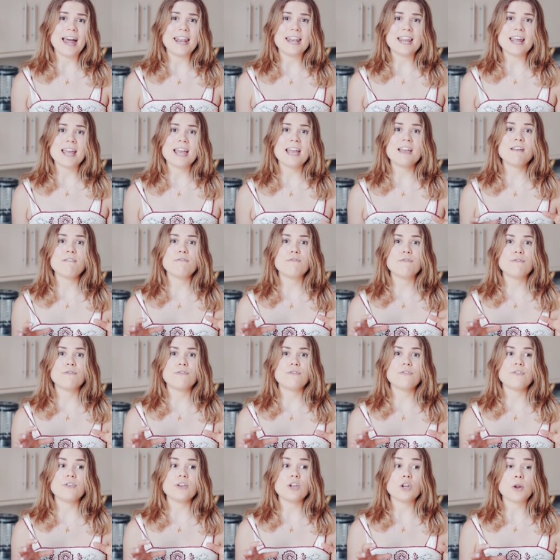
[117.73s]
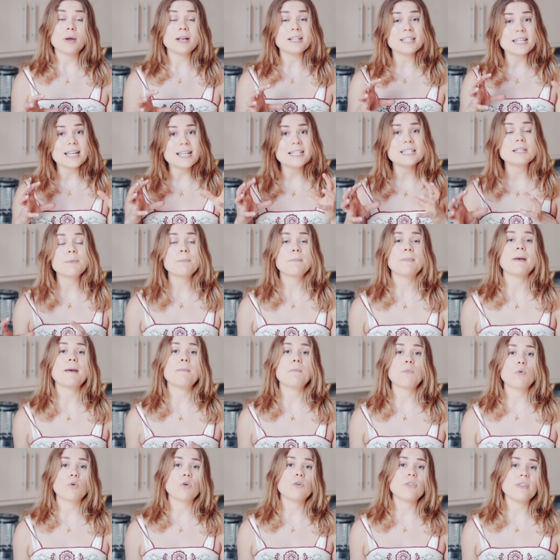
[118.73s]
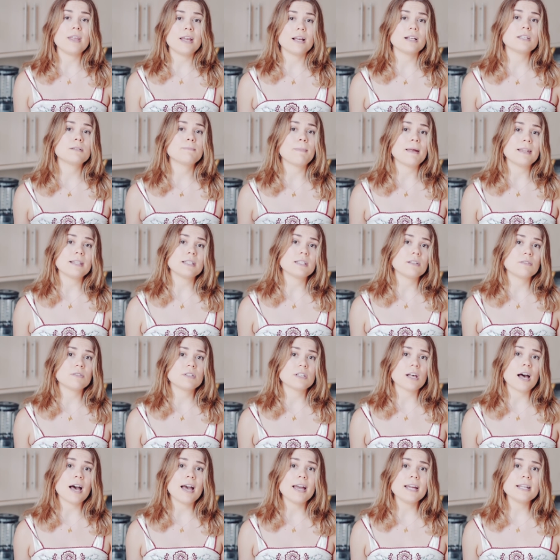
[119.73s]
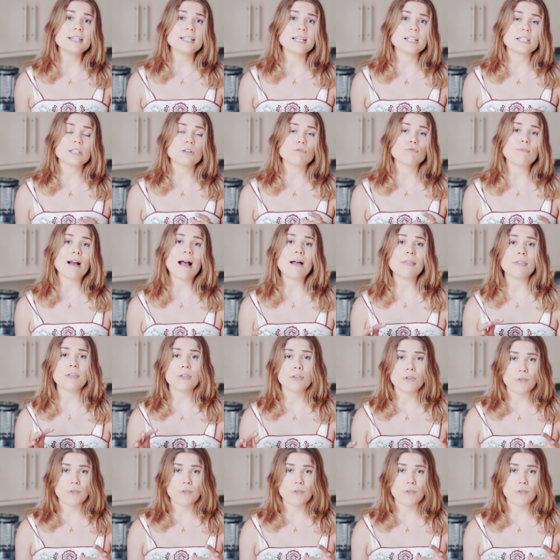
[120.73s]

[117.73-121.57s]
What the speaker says: And if, you know, it is a bit more on the expensive side, it's around the